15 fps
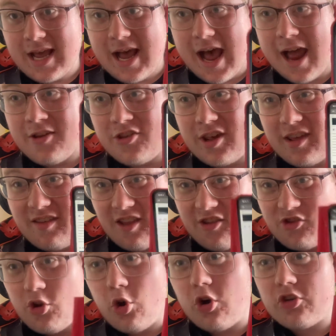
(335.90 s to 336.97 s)
and she's the
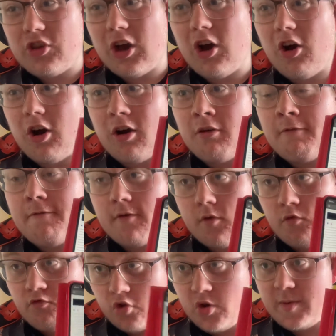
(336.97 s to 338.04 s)
daughter of
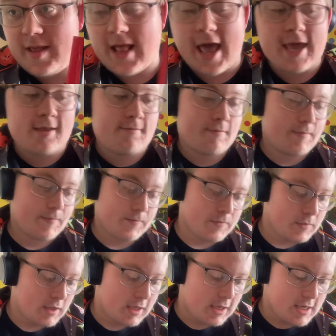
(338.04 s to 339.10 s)
Ruby Lane.
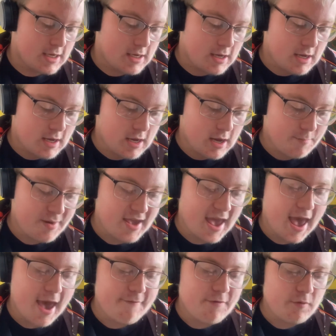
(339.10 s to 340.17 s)
But yeah,
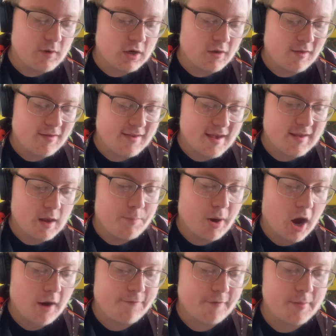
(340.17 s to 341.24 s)
everyone on this list,
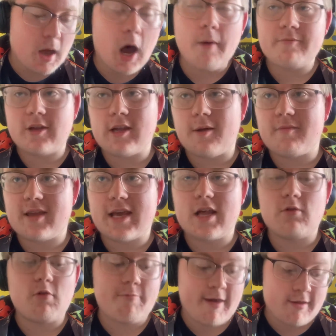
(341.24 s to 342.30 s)
apart from the Humpty Dumpty Killer,
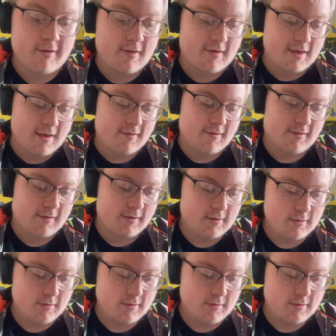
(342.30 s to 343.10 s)
will be in this list.